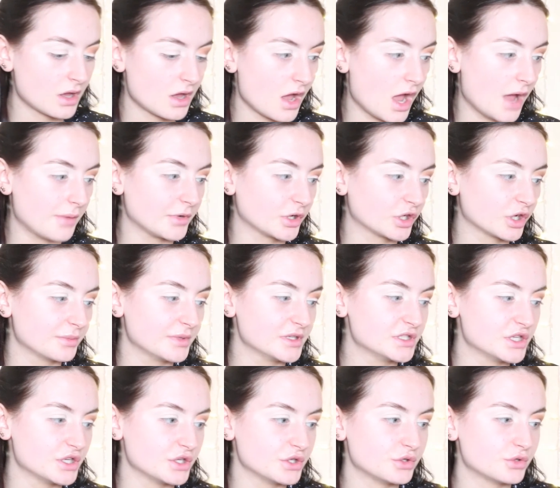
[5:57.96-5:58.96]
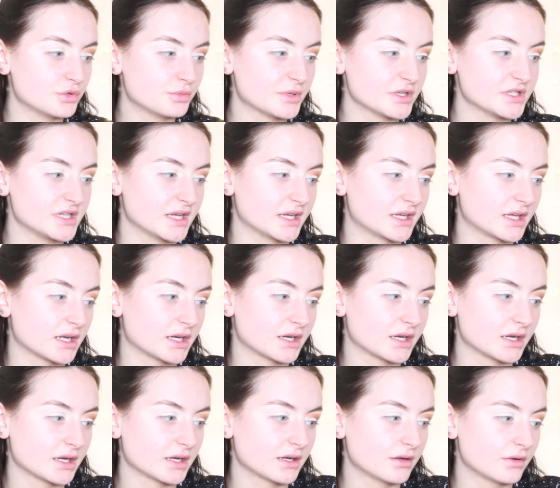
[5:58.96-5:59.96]
I'm not going to be too
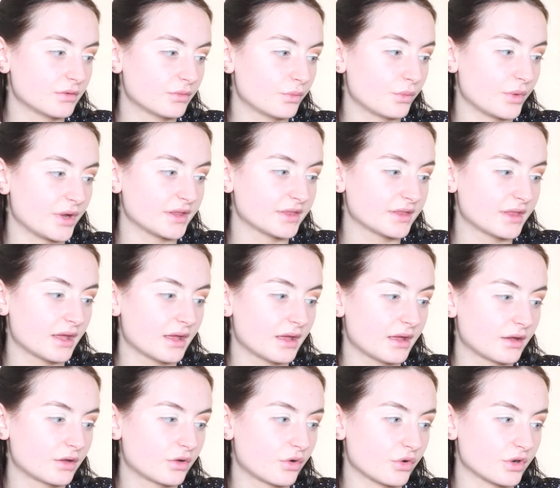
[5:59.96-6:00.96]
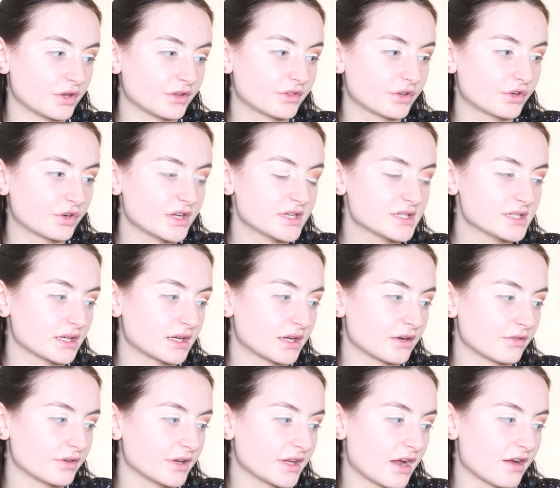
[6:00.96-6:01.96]
particular with cutting the crease, like I don't
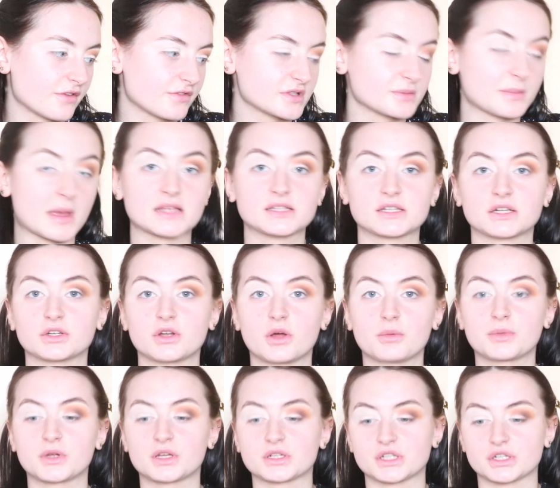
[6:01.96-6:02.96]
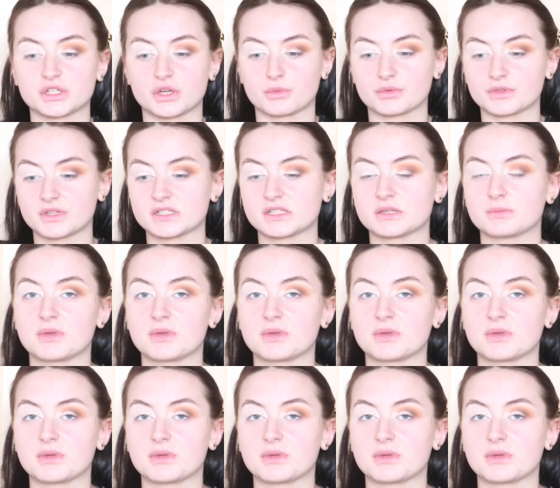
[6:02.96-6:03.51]
really care if it's messy or not, because I don't want this to